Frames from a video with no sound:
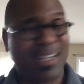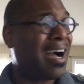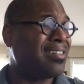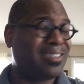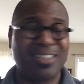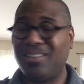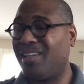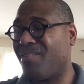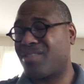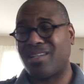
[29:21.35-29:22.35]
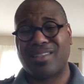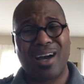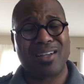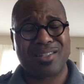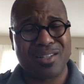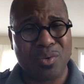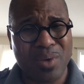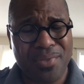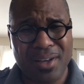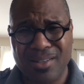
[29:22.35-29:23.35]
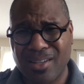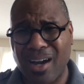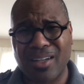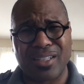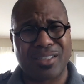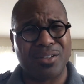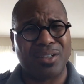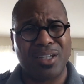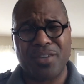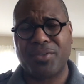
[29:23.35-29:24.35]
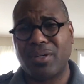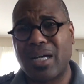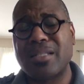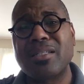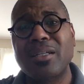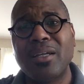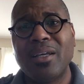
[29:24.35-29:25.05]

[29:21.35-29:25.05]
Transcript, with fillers: God still loves us. God is still with us. God is still here for us.